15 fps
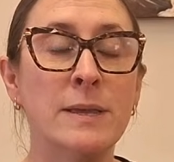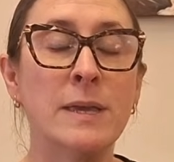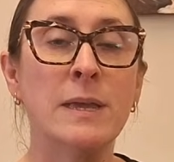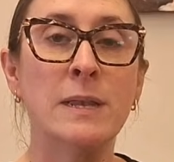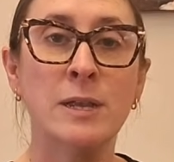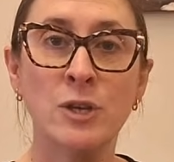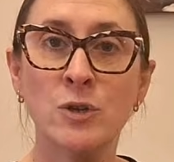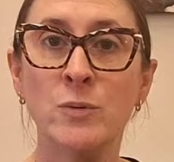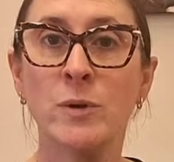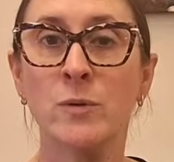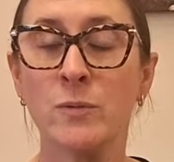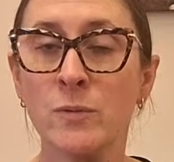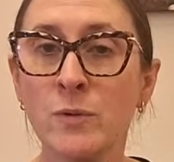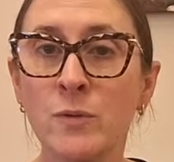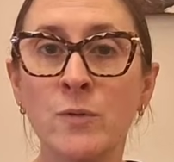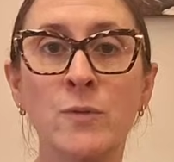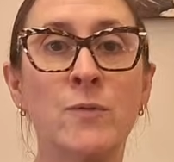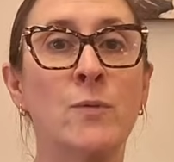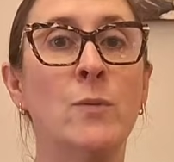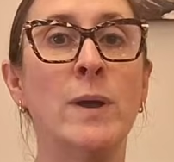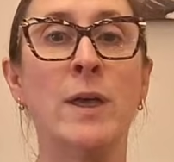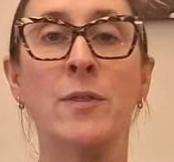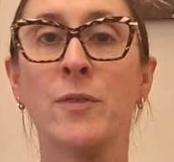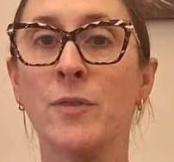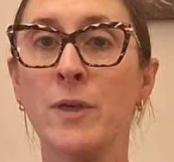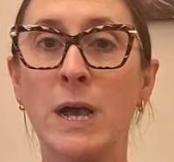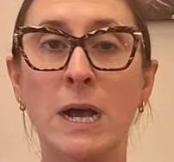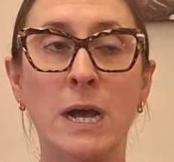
get into a groove with